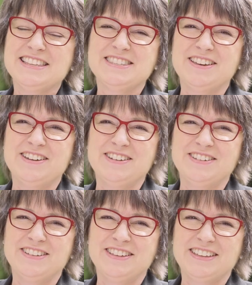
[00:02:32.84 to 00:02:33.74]

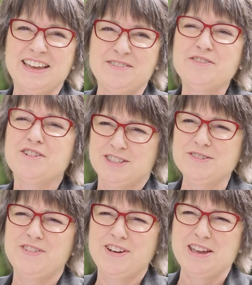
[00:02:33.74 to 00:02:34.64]
So yeah, we've got
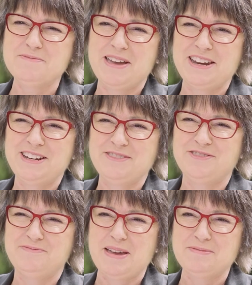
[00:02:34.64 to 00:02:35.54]
some very
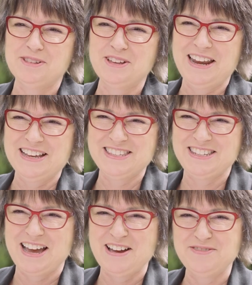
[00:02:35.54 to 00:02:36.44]
competitive people on our
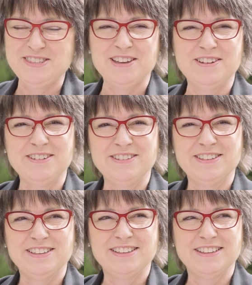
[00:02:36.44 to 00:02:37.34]
staff, so
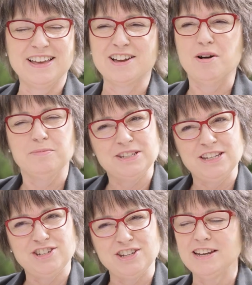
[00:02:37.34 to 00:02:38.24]
a
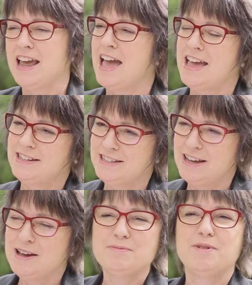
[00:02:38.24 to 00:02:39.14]
competition and
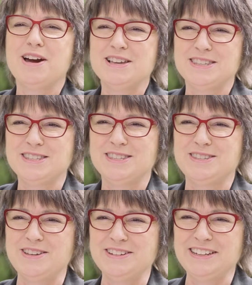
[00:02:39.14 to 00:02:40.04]
prizes
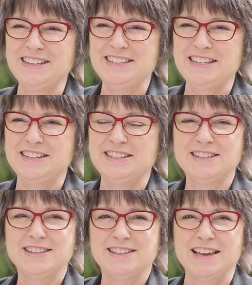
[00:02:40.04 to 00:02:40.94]
certainly did
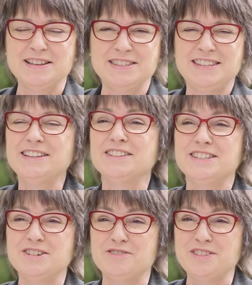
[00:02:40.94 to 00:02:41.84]
seal the
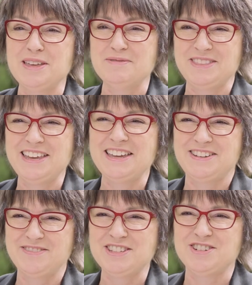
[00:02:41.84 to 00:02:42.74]
deal for them at the
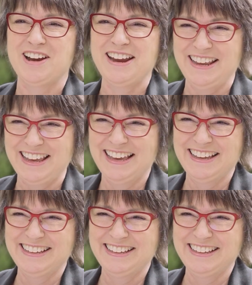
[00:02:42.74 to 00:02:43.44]
end of the training.